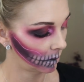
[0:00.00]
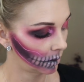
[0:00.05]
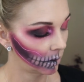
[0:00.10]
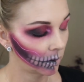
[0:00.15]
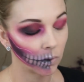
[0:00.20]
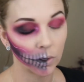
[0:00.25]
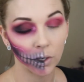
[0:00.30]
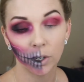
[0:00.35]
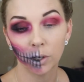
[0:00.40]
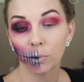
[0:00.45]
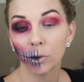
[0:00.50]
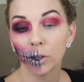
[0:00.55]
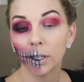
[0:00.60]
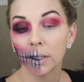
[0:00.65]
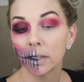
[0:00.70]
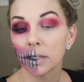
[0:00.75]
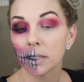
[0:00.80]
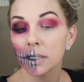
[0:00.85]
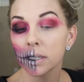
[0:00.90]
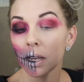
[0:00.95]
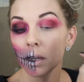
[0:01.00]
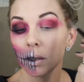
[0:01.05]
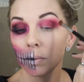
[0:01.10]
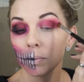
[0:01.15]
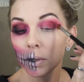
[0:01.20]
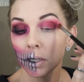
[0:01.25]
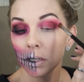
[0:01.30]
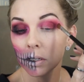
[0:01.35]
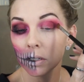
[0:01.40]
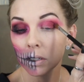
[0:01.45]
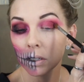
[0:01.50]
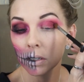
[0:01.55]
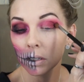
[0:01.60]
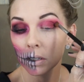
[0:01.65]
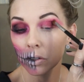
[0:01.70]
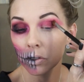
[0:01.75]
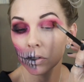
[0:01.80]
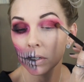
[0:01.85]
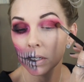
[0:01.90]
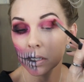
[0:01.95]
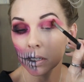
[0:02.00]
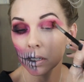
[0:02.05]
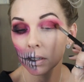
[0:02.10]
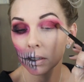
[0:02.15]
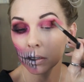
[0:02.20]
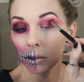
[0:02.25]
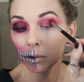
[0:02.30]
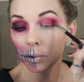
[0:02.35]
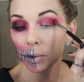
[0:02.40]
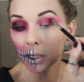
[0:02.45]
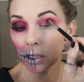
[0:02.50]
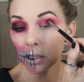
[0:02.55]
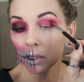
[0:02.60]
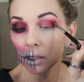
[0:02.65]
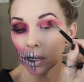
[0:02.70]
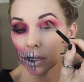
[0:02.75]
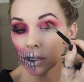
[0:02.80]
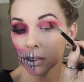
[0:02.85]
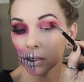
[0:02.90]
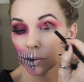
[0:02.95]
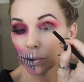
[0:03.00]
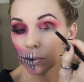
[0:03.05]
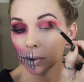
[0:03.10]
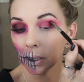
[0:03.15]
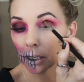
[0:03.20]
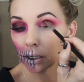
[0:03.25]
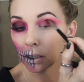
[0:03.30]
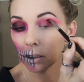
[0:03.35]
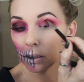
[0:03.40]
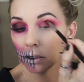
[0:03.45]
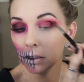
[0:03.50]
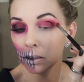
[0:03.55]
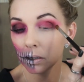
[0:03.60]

going to bring this up into the crease a little bit as well,